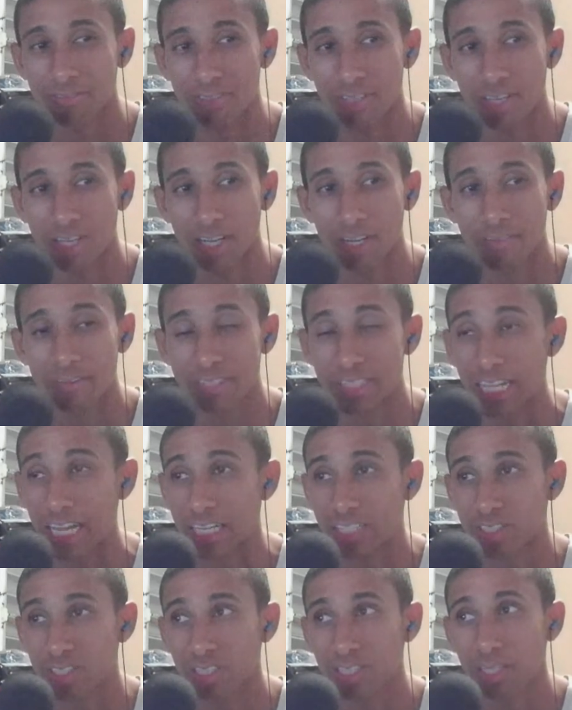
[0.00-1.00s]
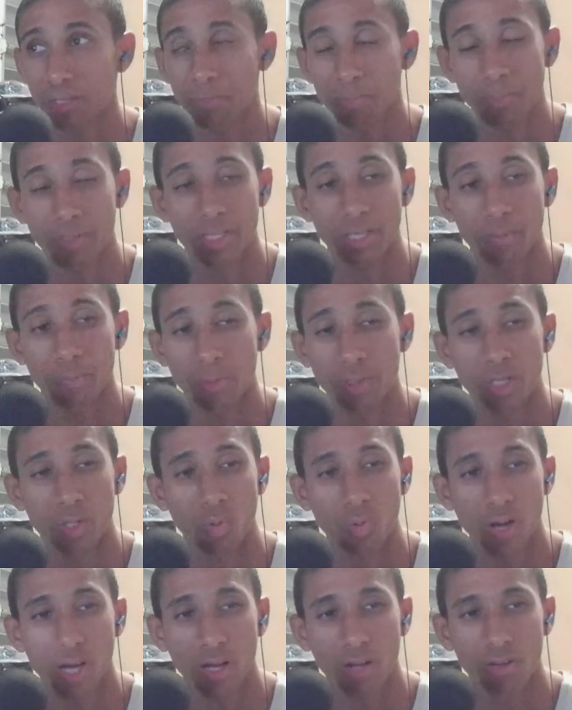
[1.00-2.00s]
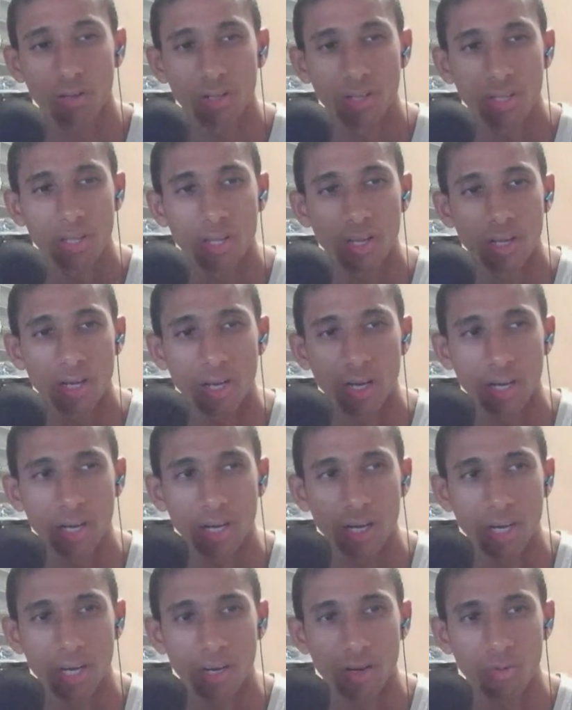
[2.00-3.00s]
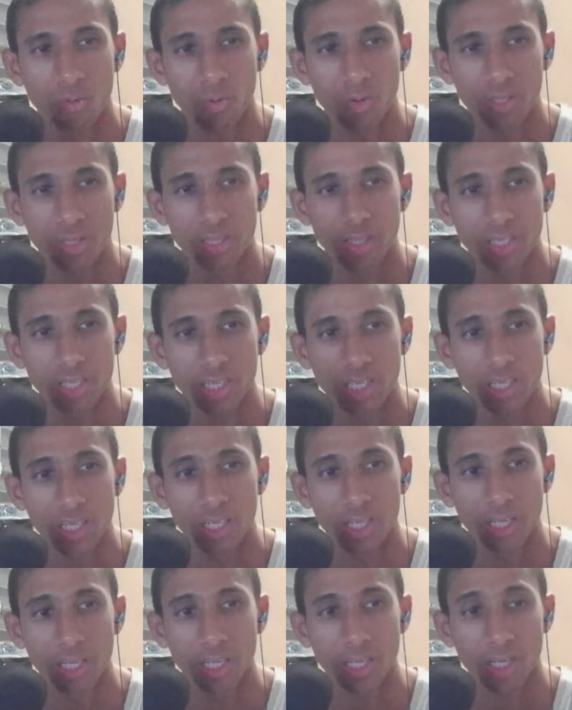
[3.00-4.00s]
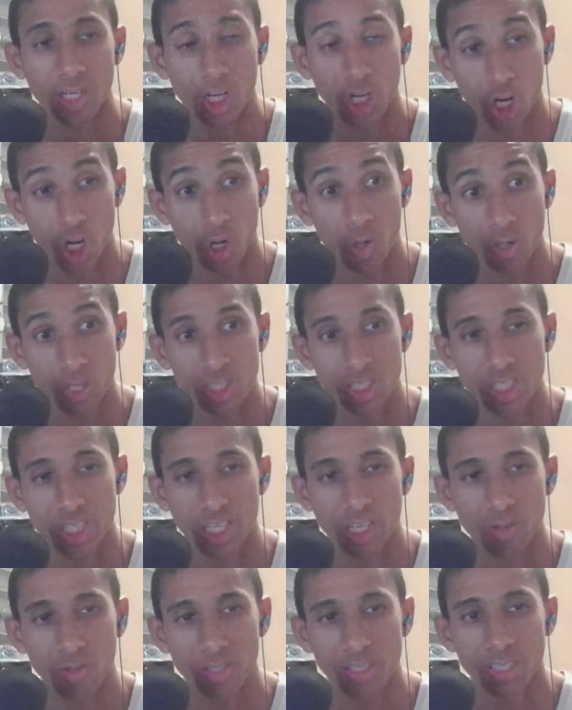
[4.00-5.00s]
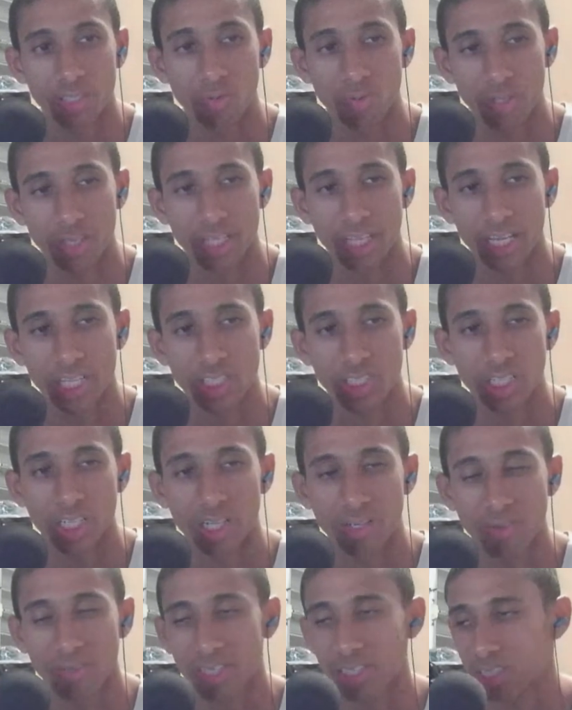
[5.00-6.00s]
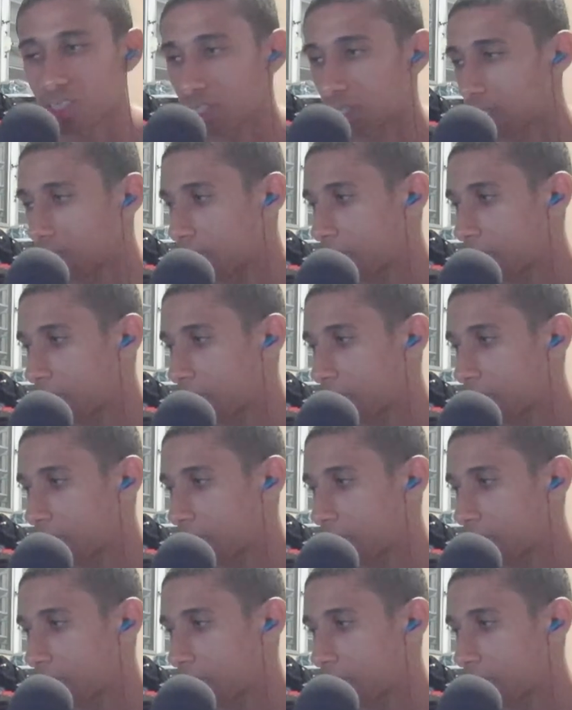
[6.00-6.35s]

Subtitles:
is actually competing pretty well with the current generation, with the 8th generation.